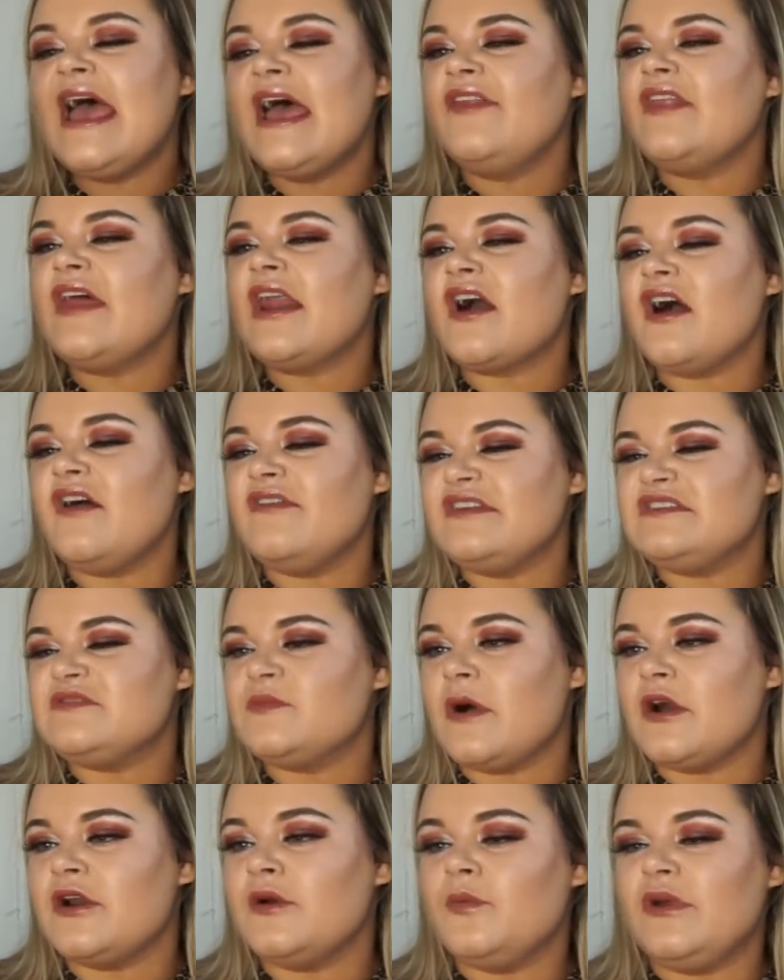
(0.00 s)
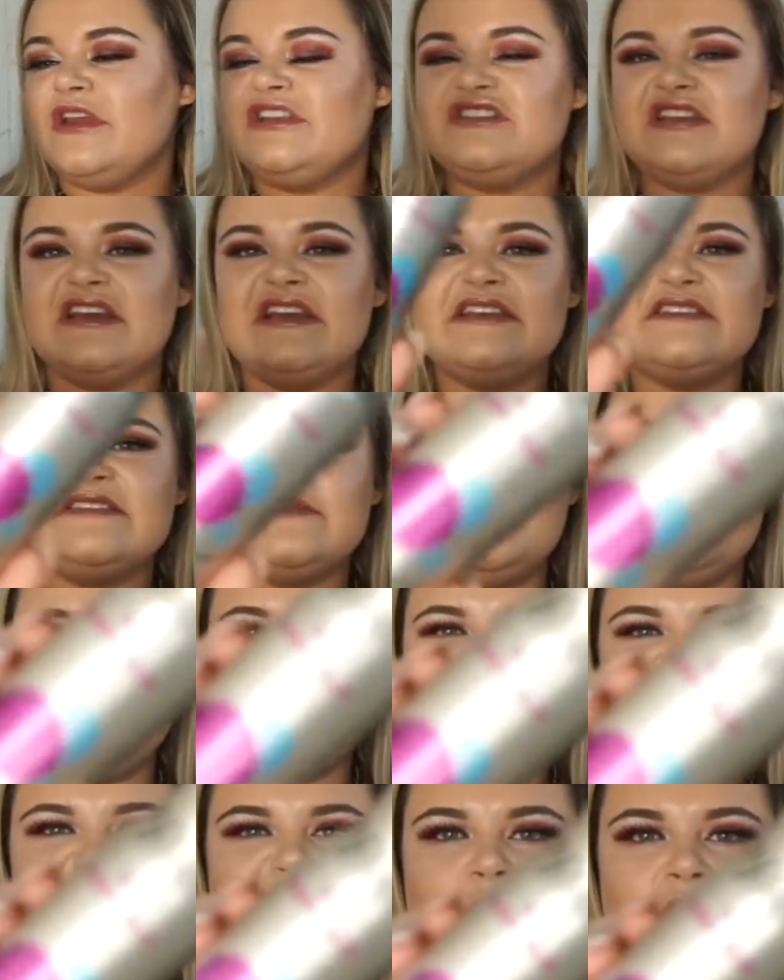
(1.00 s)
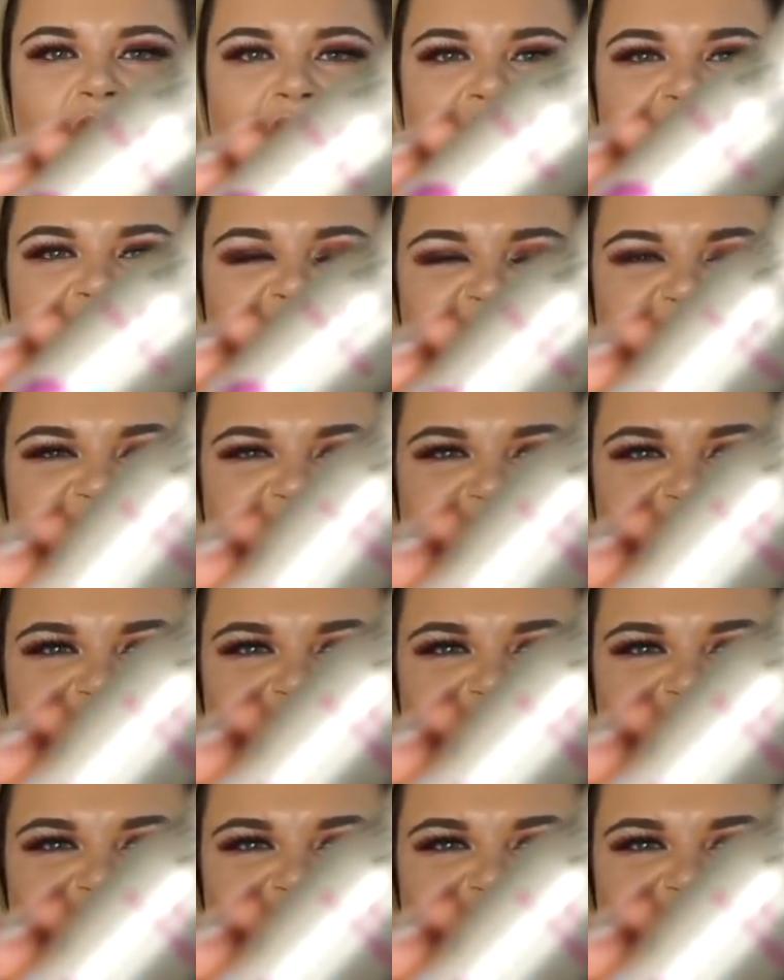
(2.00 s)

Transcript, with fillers: And then I got this one, which is Be Surprised.